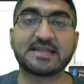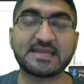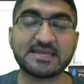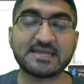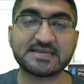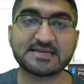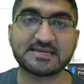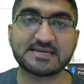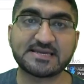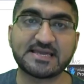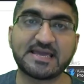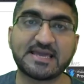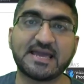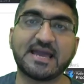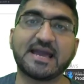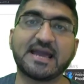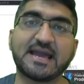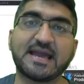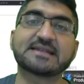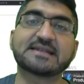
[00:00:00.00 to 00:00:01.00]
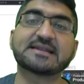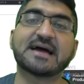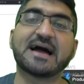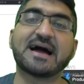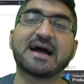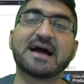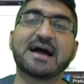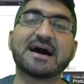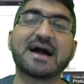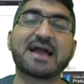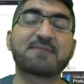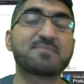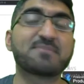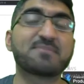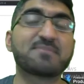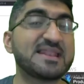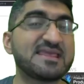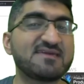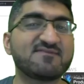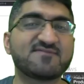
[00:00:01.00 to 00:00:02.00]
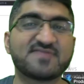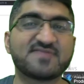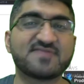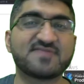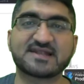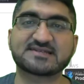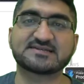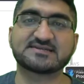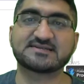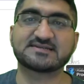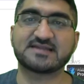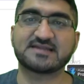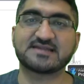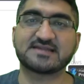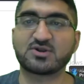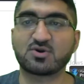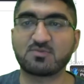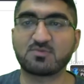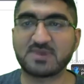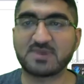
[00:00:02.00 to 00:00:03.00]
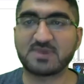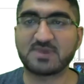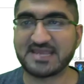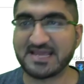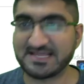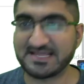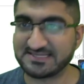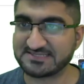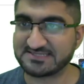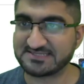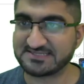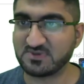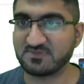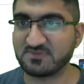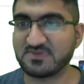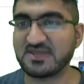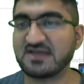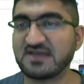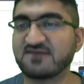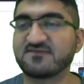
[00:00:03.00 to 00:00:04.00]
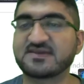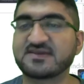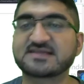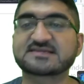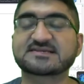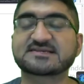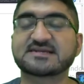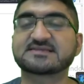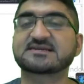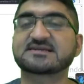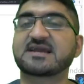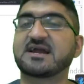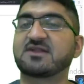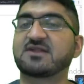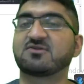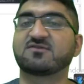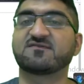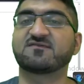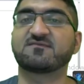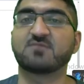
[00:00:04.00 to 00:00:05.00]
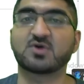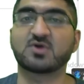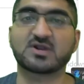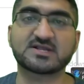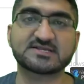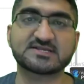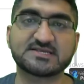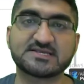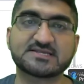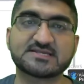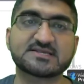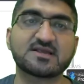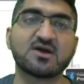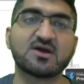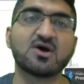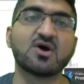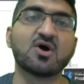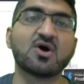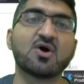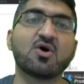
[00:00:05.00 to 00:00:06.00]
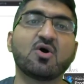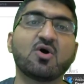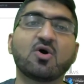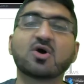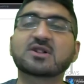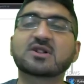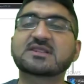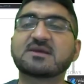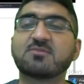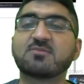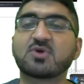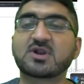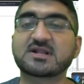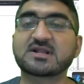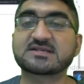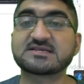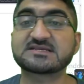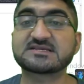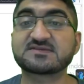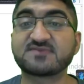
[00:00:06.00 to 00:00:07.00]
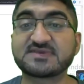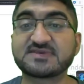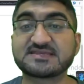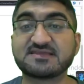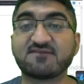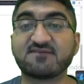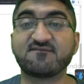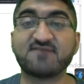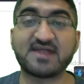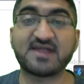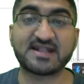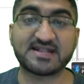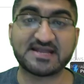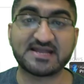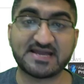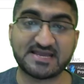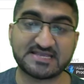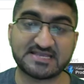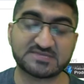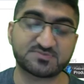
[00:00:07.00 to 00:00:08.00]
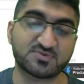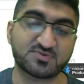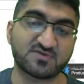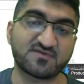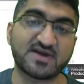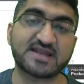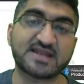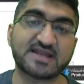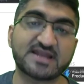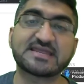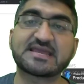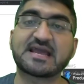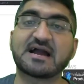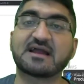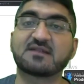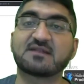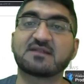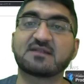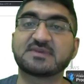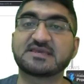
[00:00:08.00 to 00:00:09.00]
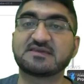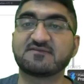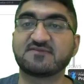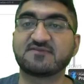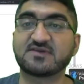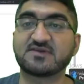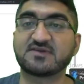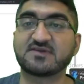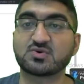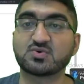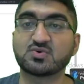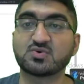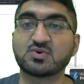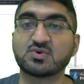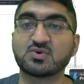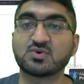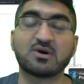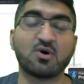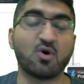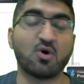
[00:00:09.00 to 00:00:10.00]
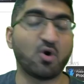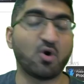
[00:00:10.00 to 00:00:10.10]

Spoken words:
link. And I believe that nobody else will be having such kind of bonuses. All the bonuses which the vendor is providing, I'll be giving you